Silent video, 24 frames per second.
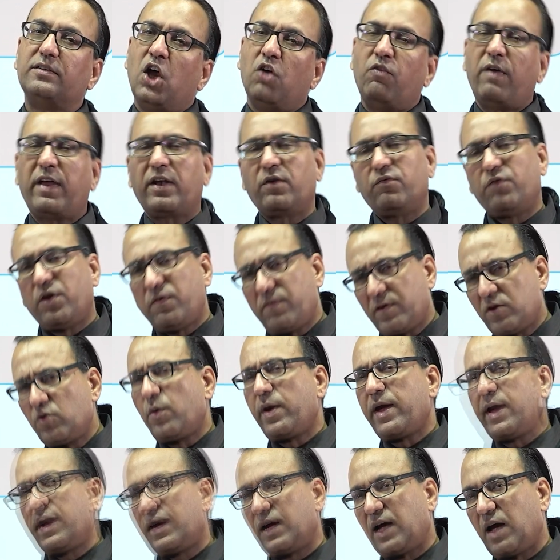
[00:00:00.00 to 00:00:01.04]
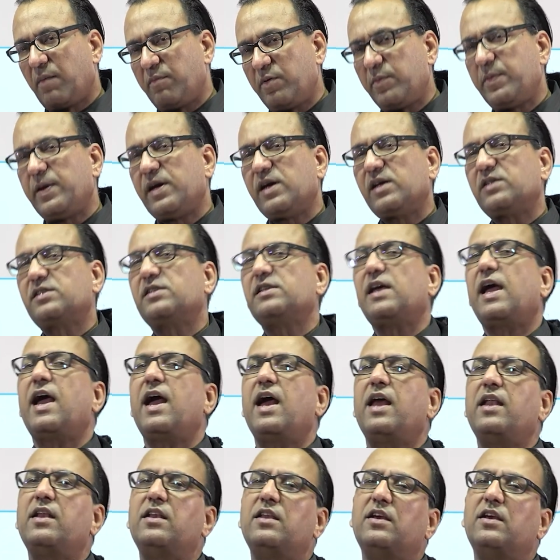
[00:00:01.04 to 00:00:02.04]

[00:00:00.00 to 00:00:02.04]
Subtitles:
When we were doing MBBS and